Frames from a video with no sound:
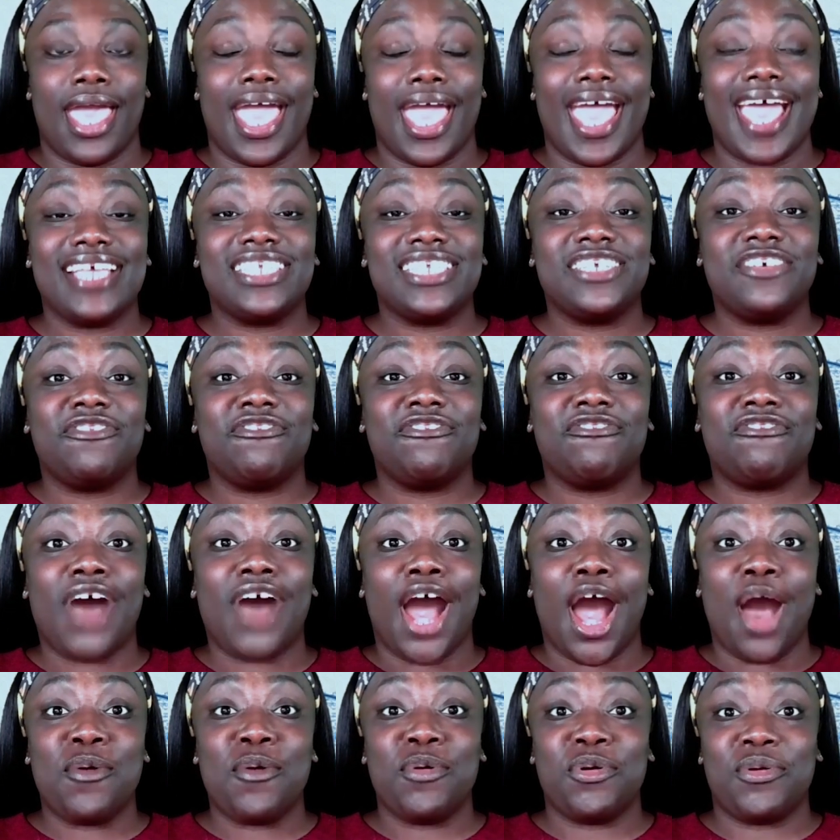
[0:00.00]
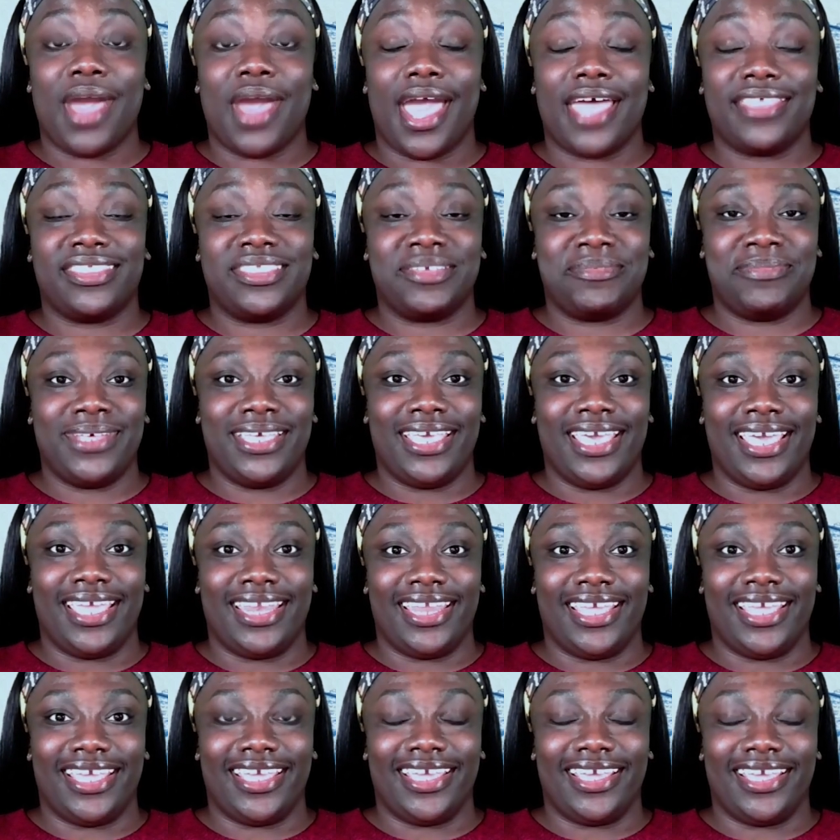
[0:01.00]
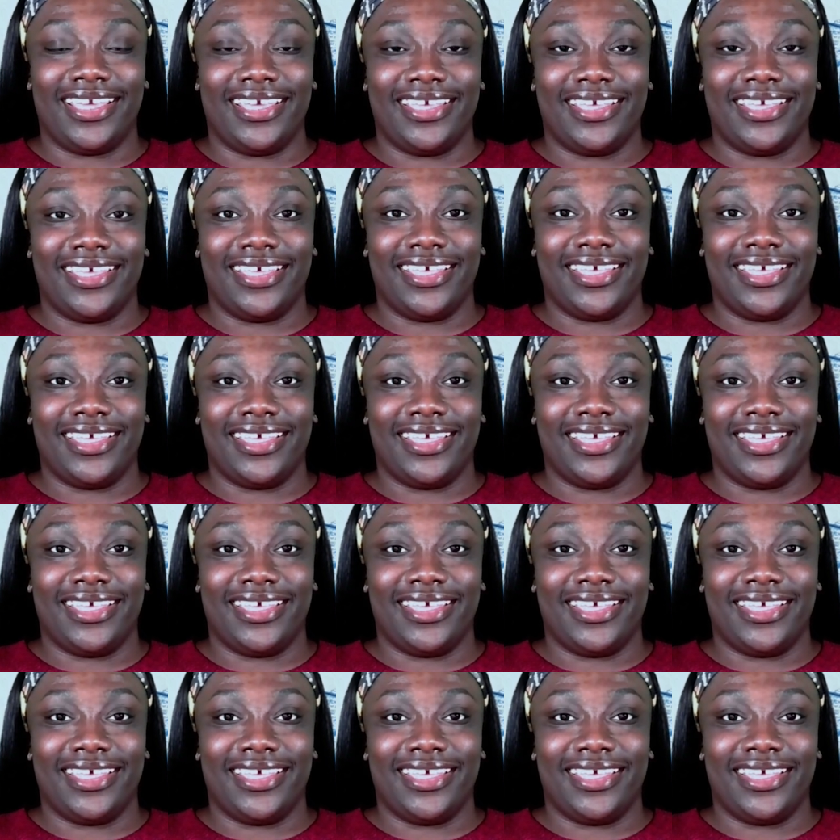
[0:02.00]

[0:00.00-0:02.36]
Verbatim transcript: has a vowel at the beginning.